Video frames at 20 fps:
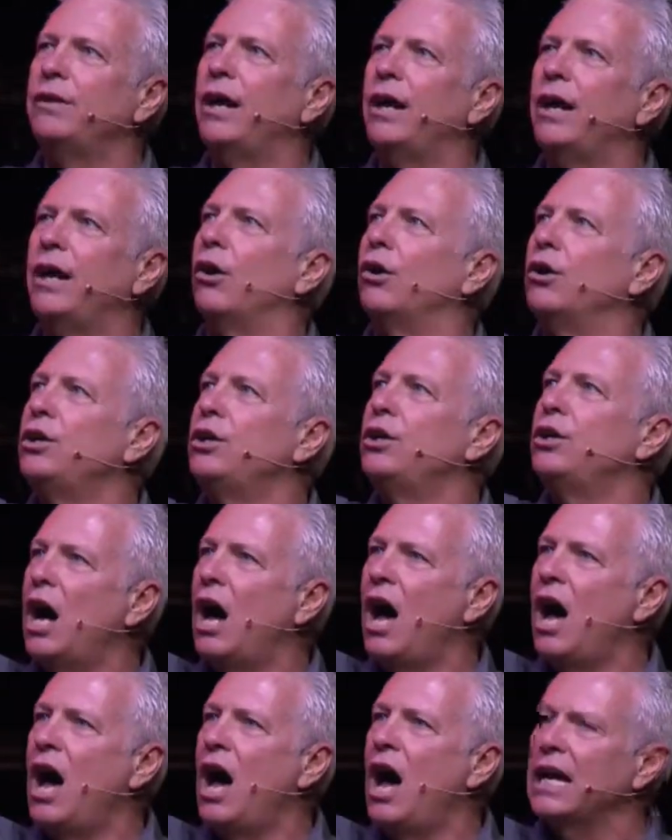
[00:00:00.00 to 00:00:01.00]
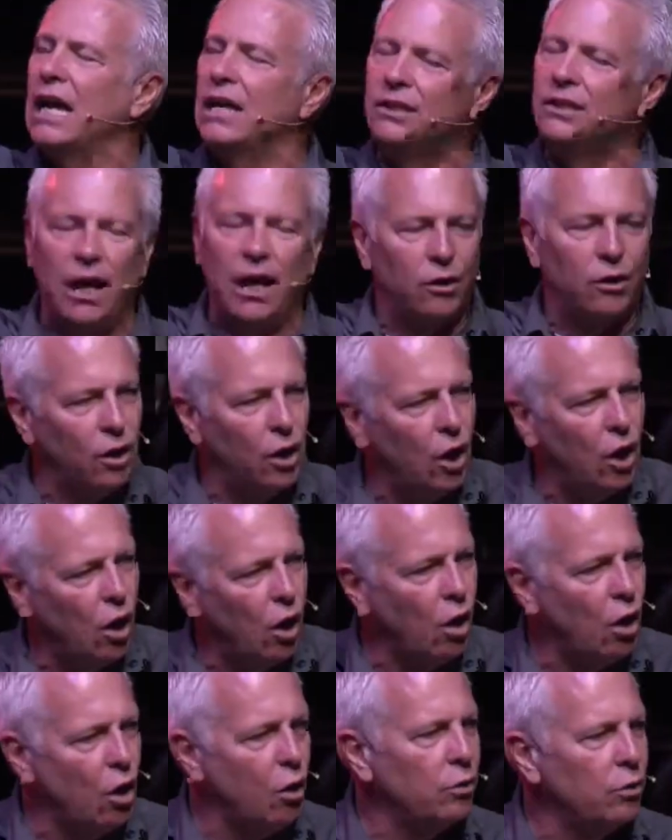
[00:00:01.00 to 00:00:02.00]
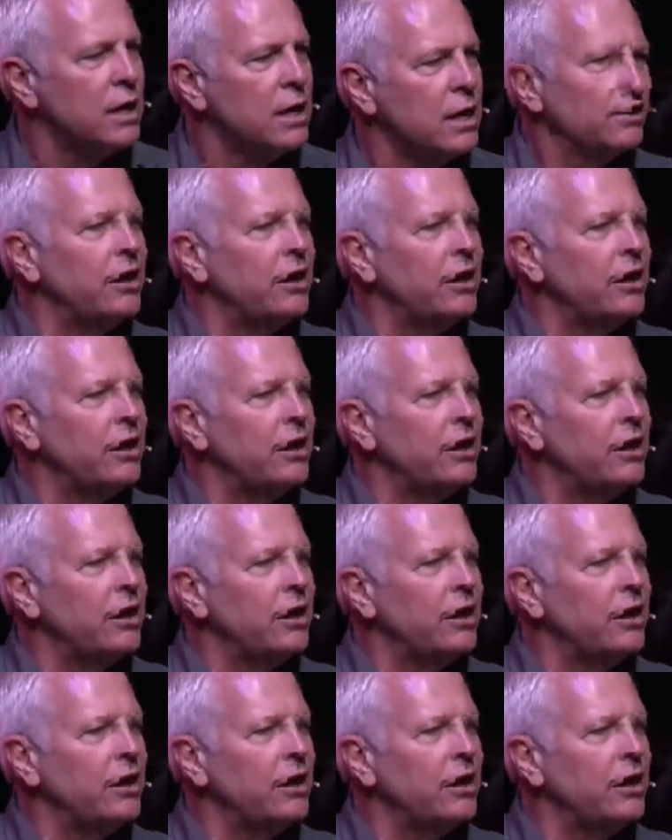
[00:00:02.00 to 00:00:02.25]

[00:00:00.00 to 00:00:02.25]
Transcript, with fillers: There are young and there are old.